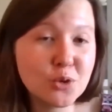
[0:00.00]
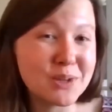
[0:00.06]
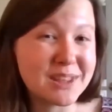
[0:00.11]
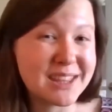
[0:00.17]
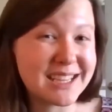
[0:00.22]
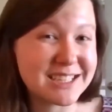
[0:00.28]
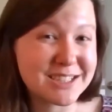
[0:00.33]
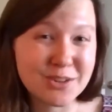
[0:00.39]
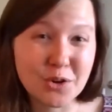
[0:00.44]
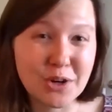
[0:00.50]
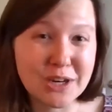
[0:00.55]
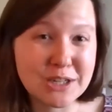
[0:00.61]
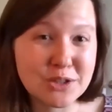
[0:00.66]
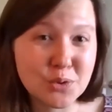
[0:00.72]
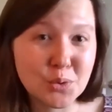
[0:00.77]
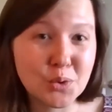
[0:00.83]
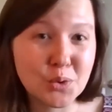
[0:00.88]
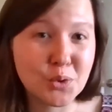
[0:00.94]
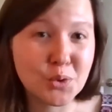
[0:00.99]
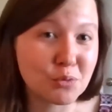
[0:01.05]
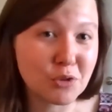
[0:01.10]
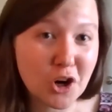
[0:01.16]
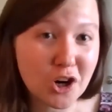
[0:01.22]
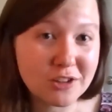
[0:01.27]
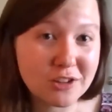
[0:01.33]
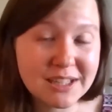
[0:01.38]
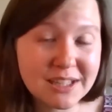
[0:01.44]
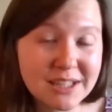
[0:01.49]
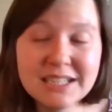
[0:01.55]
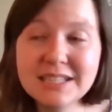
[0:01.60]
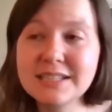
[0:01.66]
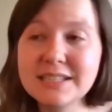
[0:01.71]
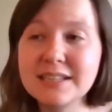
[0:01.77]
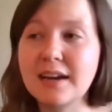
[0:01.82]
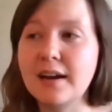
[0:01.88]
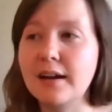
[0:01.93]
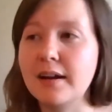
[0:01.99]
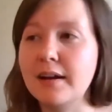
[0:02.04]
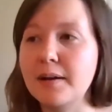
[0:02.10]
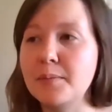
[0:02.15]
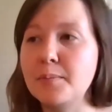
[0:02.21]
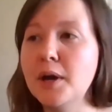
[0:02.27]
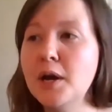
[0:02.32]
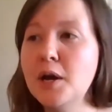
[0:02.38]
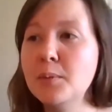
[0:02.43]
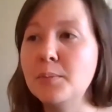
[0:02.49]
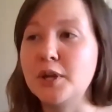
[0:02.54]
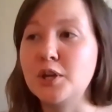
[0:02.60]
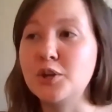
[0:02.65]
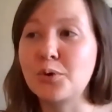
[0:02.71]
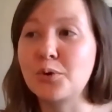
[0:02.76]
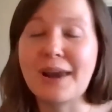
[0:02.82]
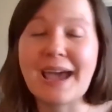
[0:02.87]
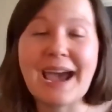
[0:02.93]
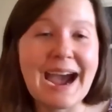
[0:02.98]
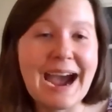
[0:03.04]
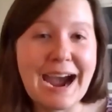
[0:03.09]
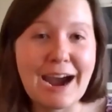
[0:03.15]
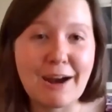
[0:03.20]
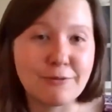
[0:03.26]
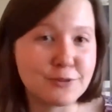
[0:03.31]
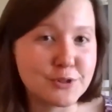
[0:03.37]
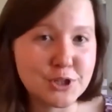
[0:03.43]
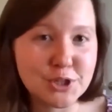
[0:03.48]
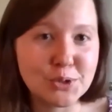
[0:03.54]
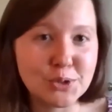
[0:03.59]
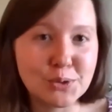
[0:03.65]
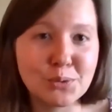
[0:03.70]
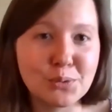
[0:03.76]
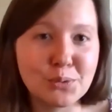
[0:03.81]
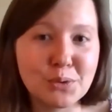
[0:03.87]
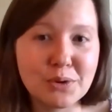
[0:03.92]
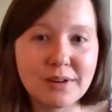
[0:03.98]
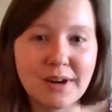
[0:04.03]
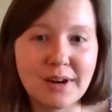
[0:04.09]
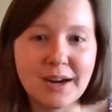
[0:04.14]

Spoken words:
We think it's a great tool regardless, but you don't have to